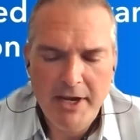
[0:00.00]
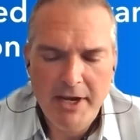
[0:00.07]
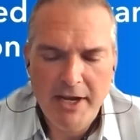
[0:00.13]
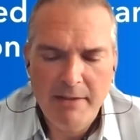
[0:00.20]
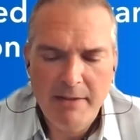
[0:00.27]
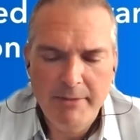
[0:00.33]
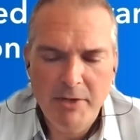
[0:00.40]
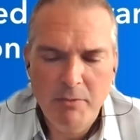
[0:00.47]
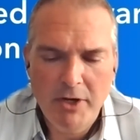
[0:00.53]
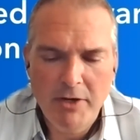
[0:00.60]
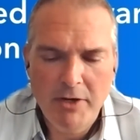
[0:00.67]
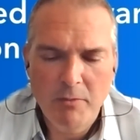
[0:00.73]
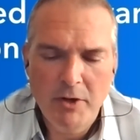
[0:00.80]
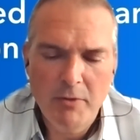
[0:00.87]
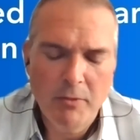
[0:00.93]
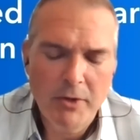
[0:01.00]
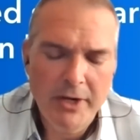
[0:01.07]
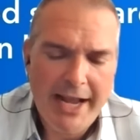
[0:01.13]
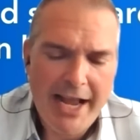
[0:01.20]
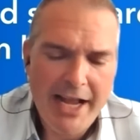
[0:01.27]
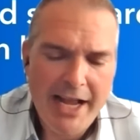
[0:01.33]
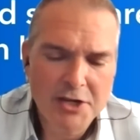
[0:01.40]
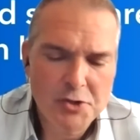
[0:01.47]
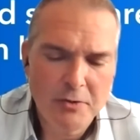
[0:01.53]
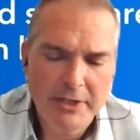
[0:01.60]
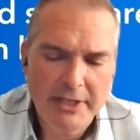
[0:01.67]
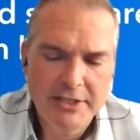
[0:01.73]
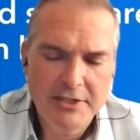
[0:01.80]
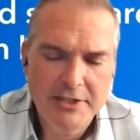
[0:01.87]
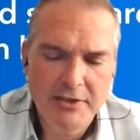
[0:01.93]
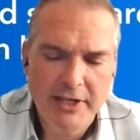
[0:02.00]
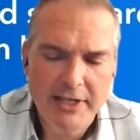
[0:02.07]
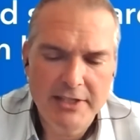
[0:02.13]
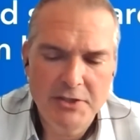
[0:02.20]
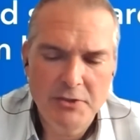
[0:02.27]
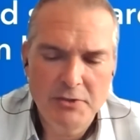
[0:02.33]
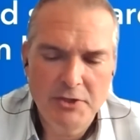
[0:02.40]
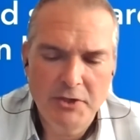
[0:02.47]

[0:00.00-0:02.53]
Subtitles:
I mean, what actually did they do